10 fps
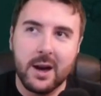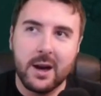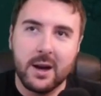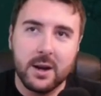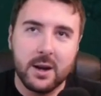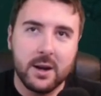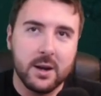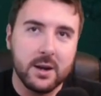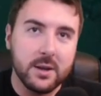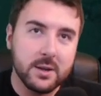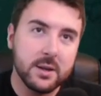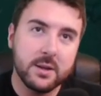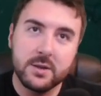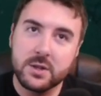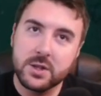Uh,
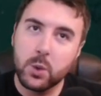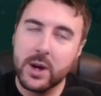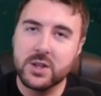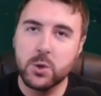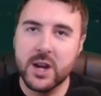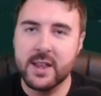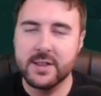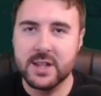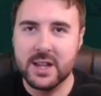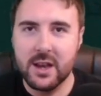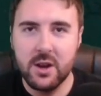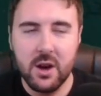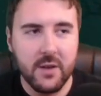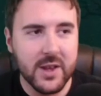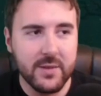in 2020, that's going to get
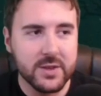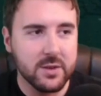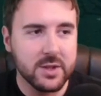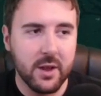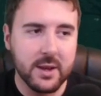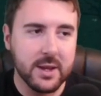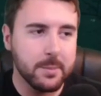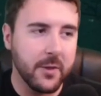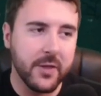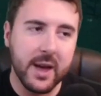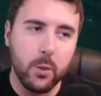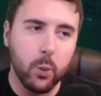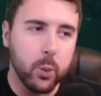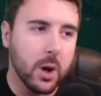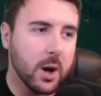nerfed ever so slightly, but they
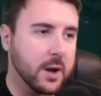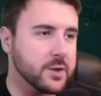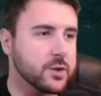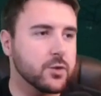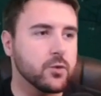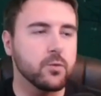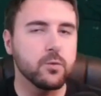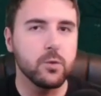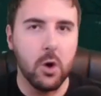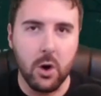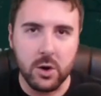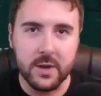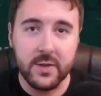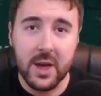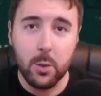were
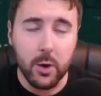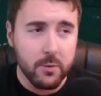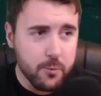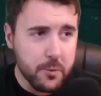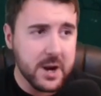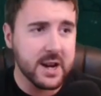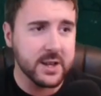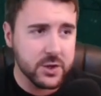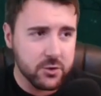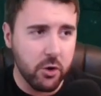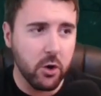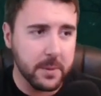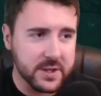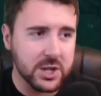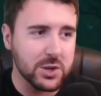strong. They were really
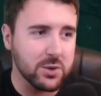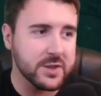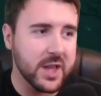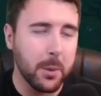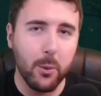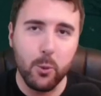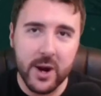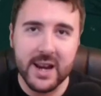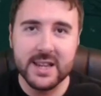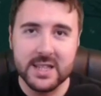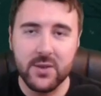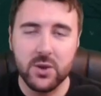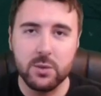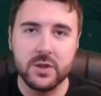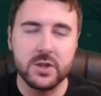strong positionals. They were really
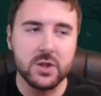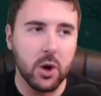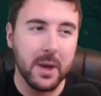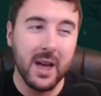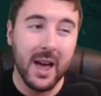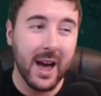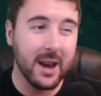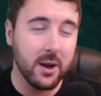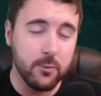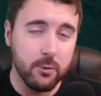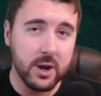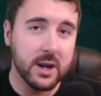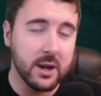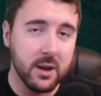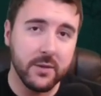difficult to stop, and I
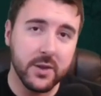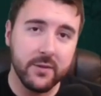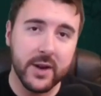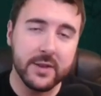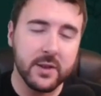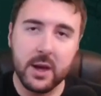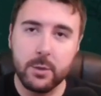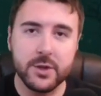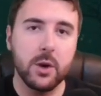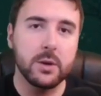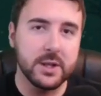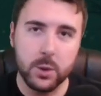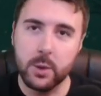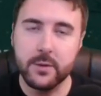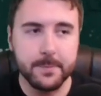really love the fact that there was only
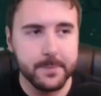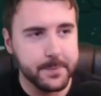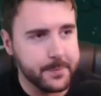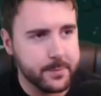two of them.